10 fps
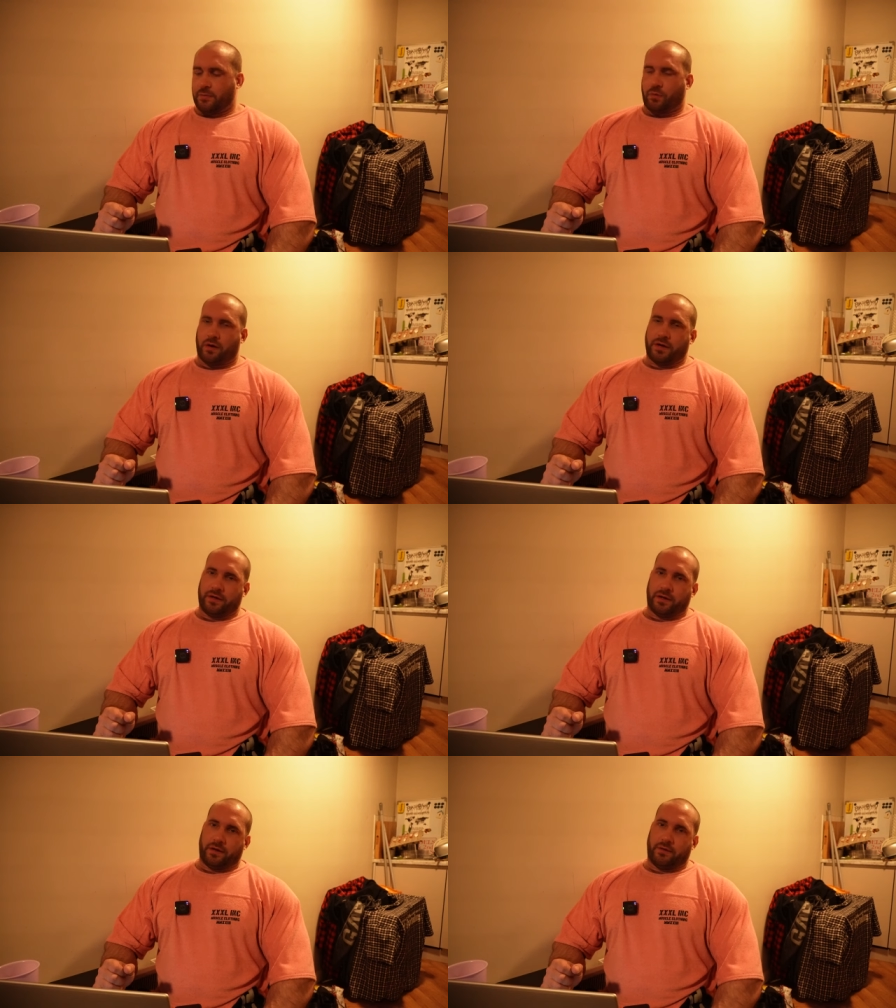what I
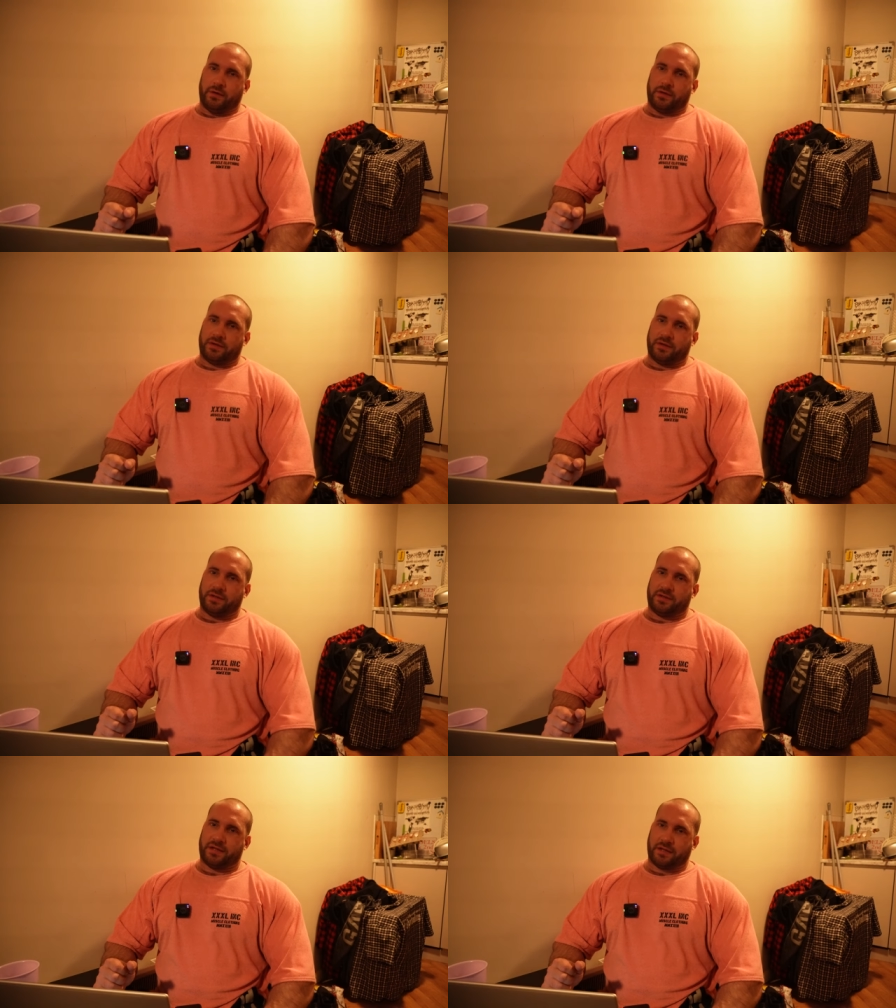do
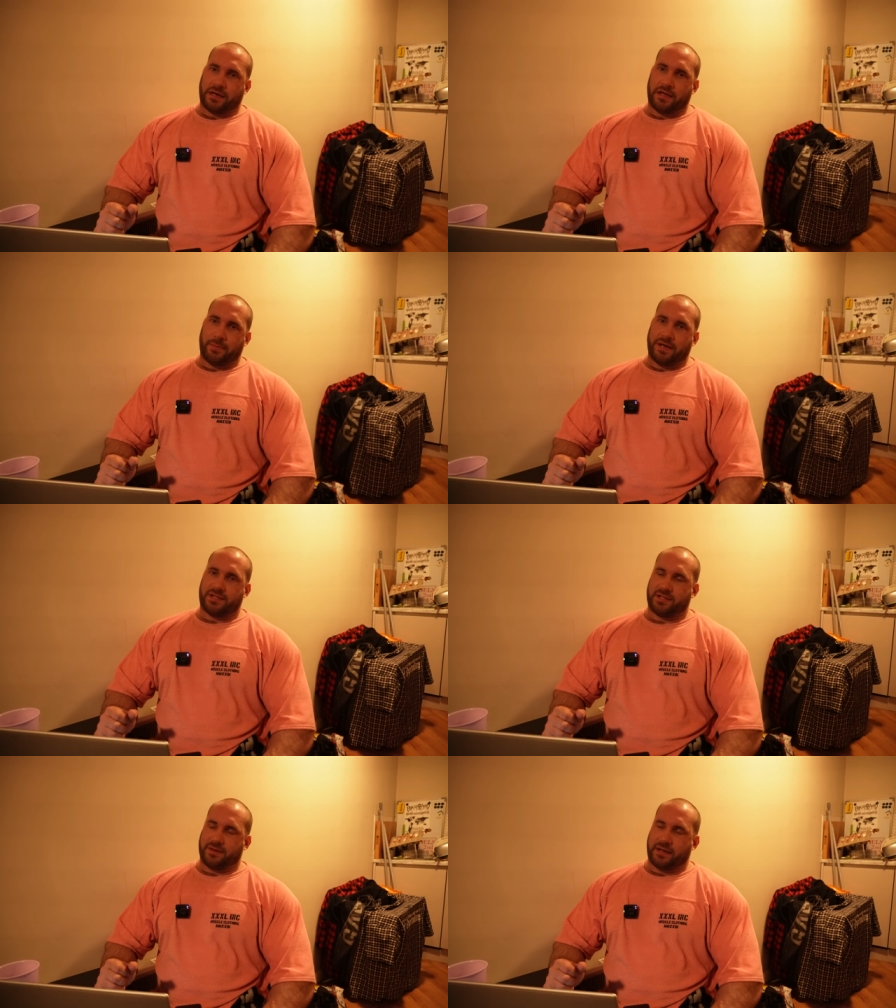to get the
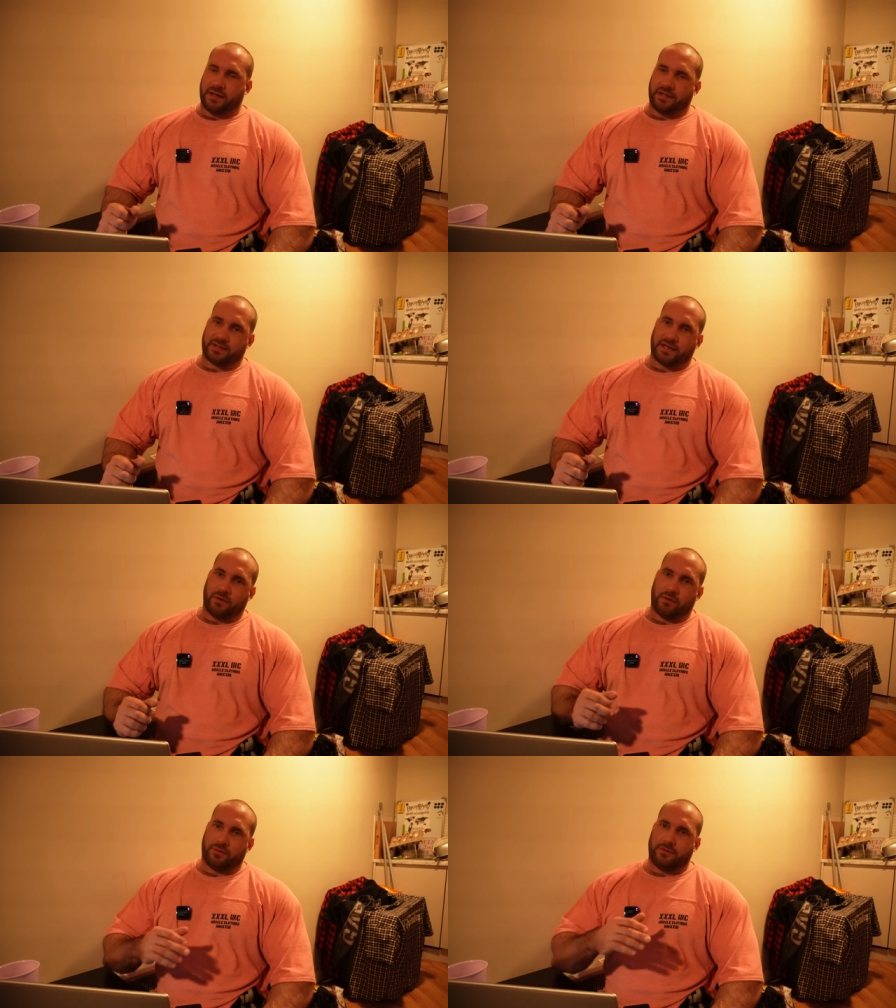best of it is get
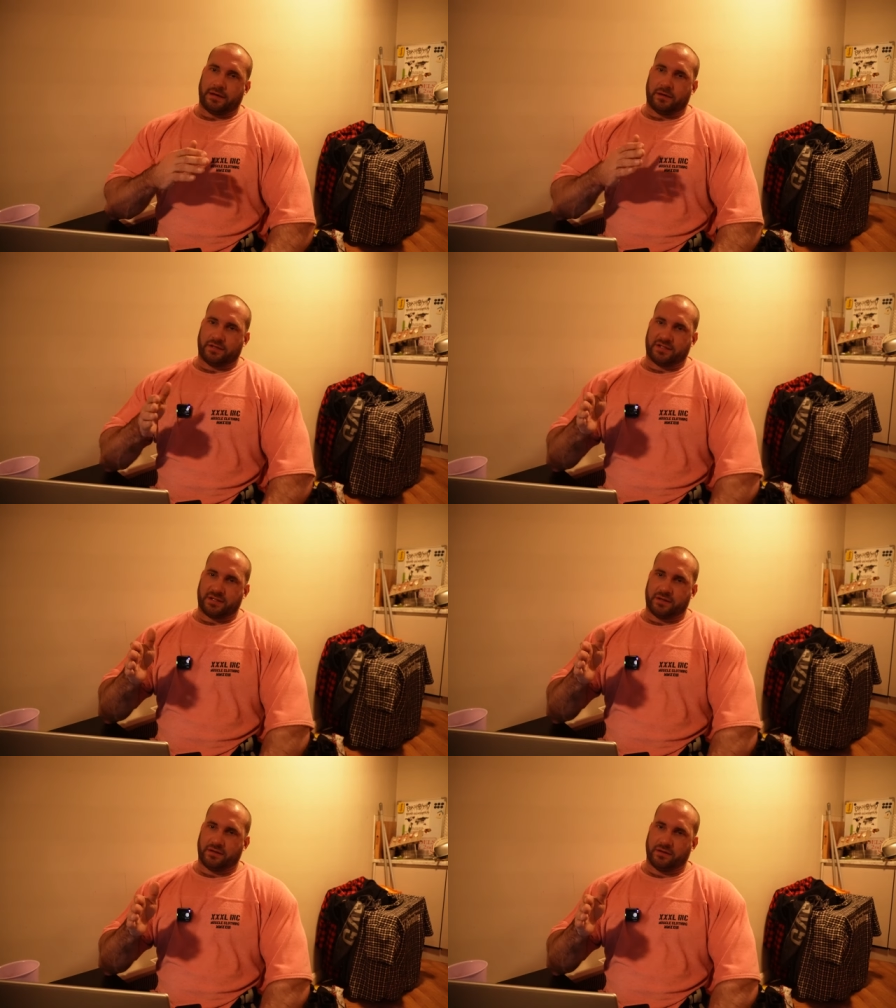all the fat loss
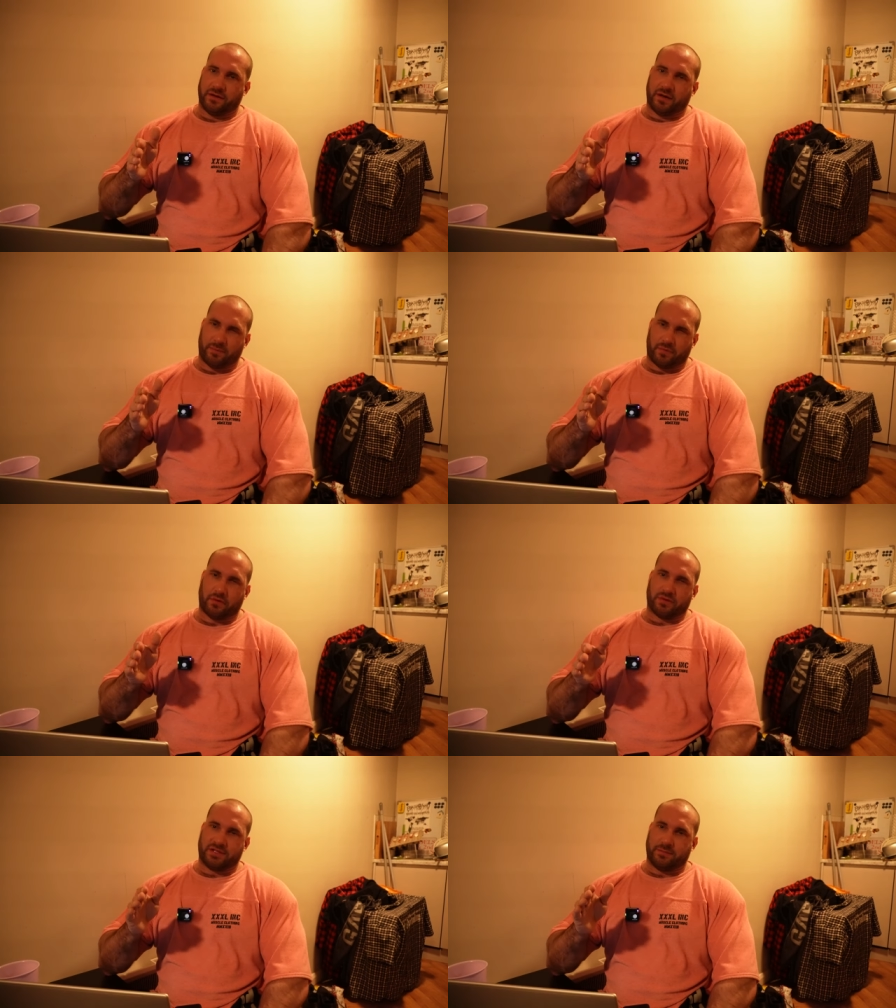done
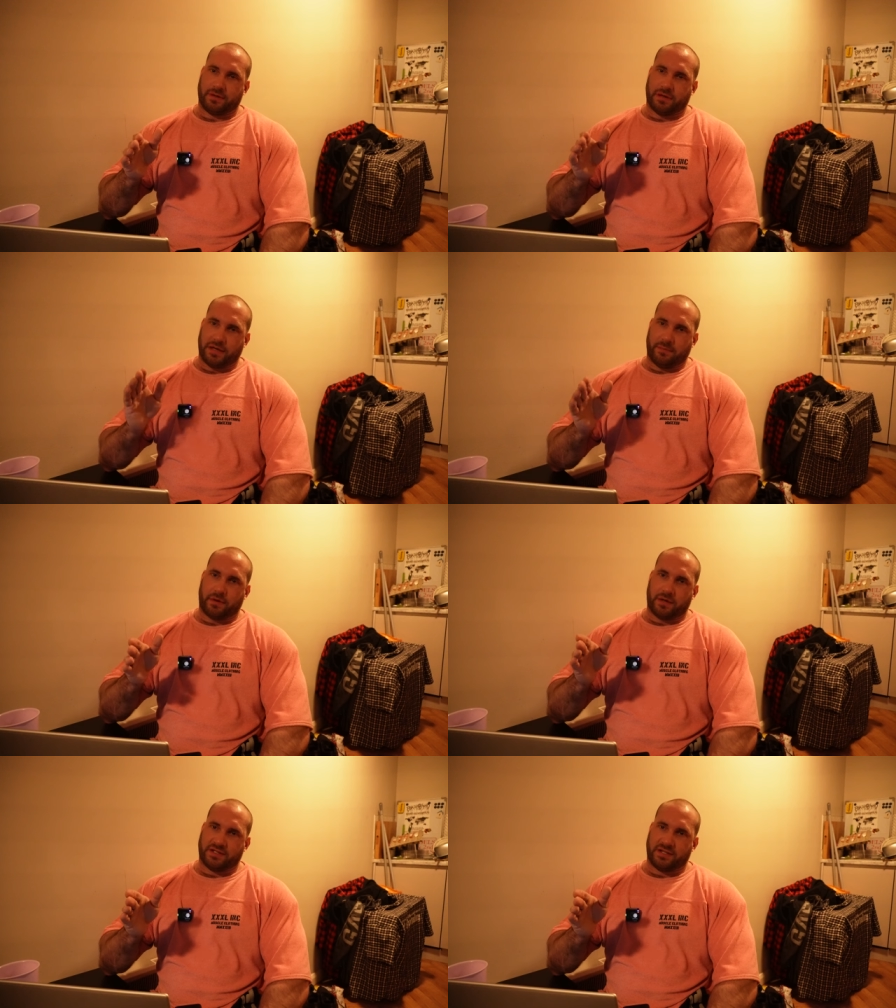approximately
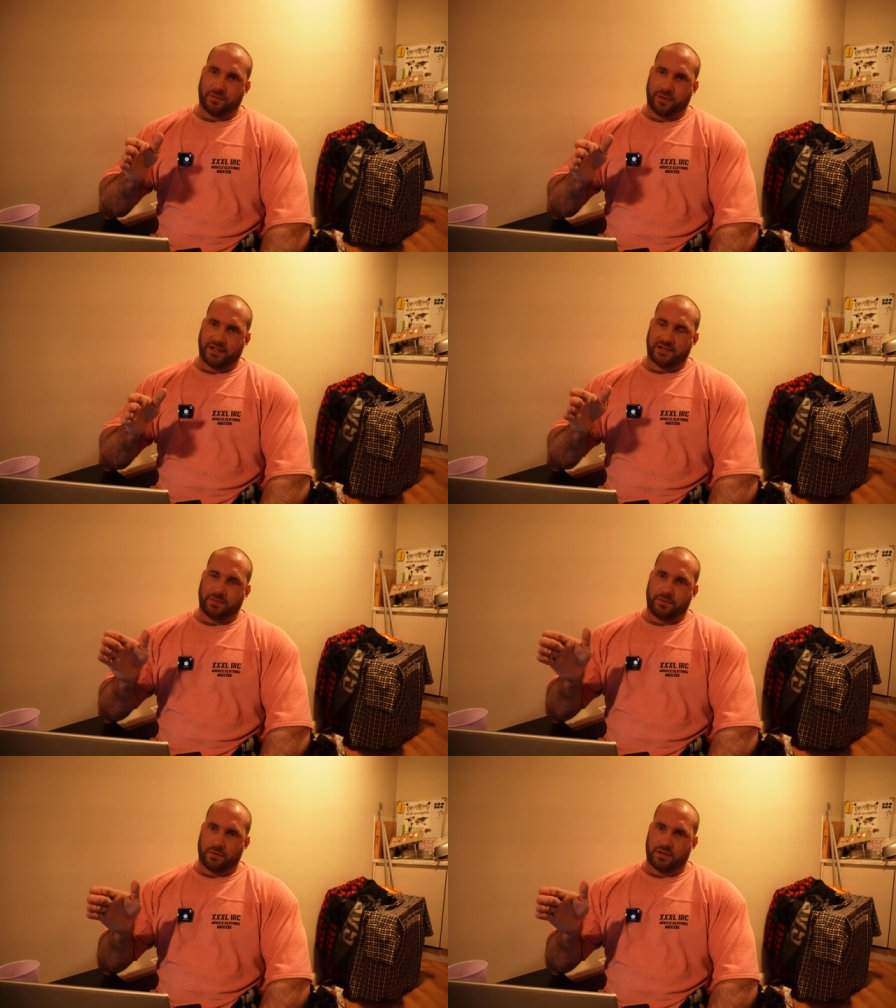by two weeks
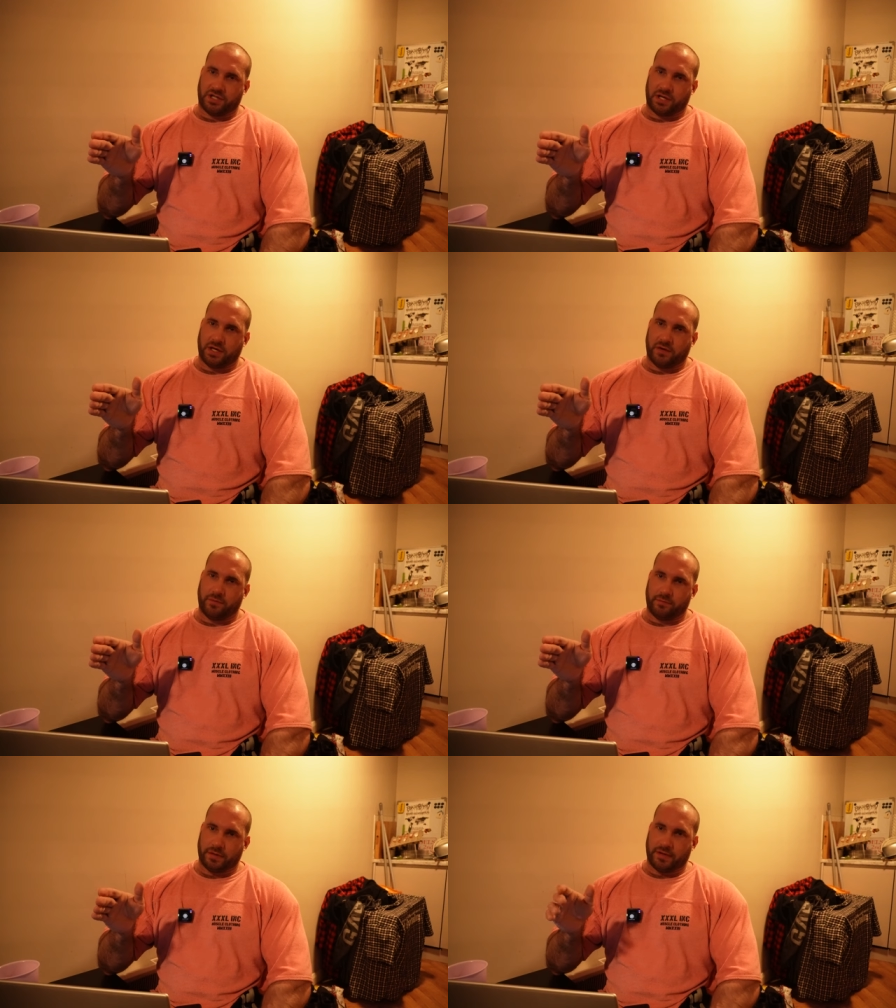before the show,
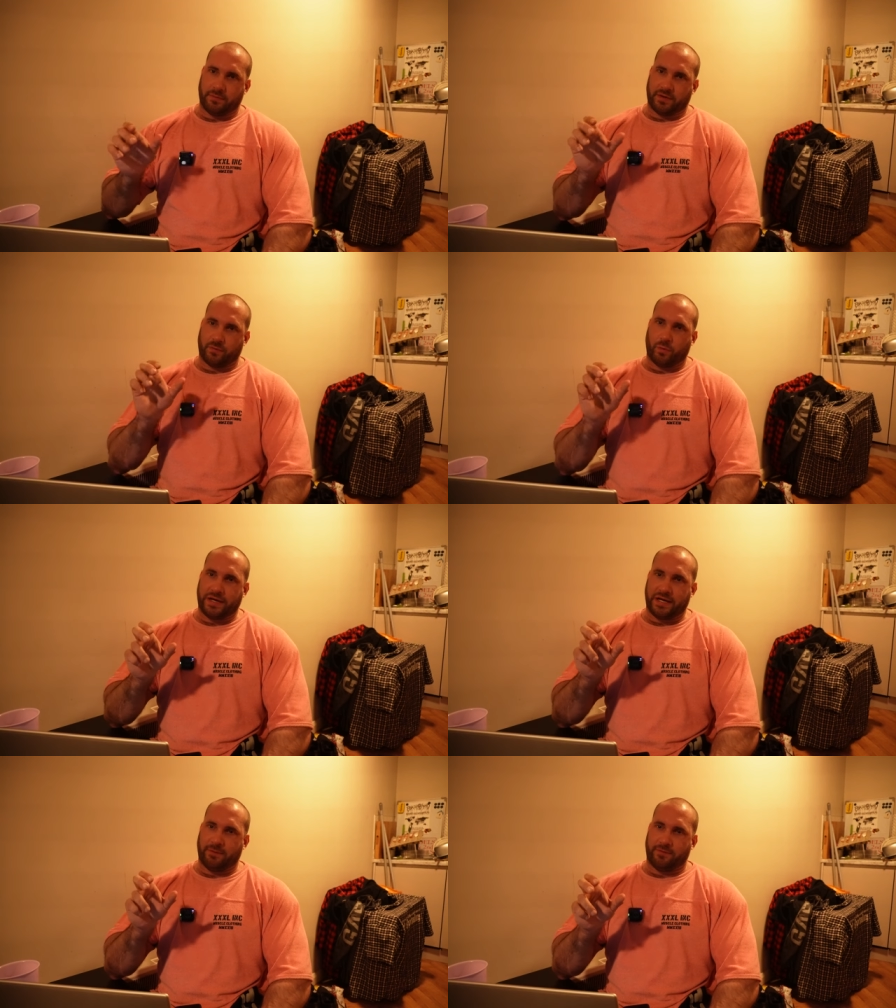and then with the
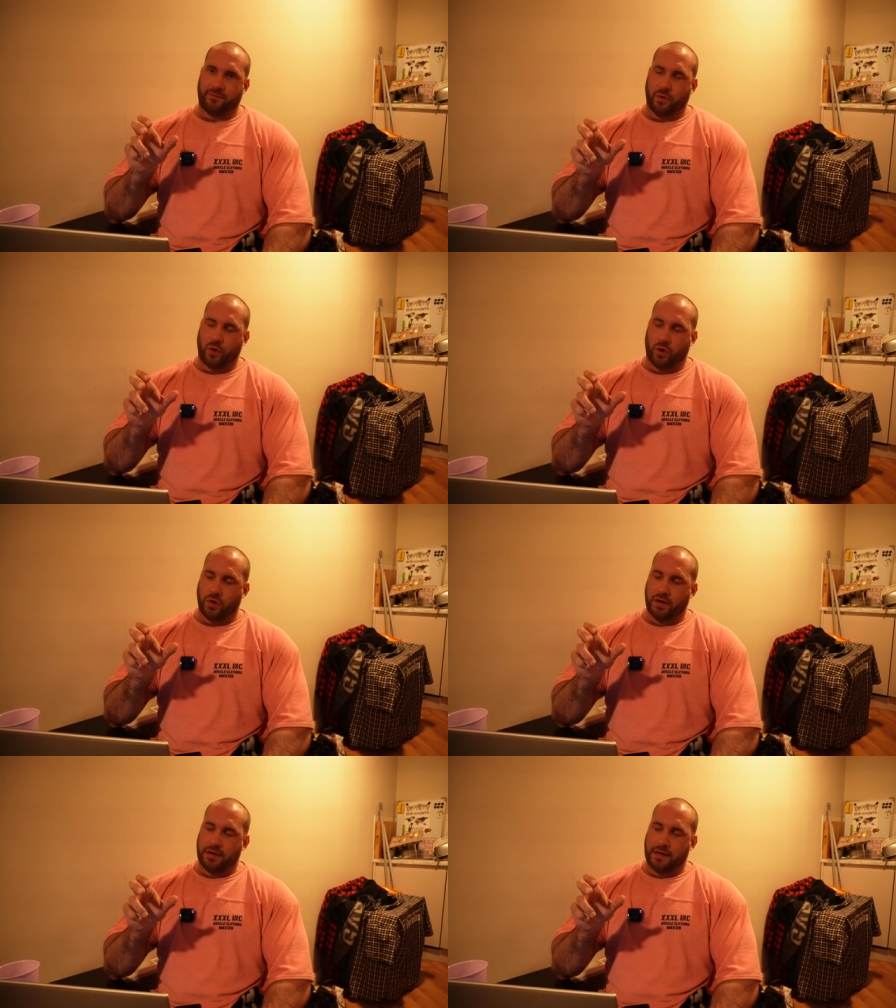week before,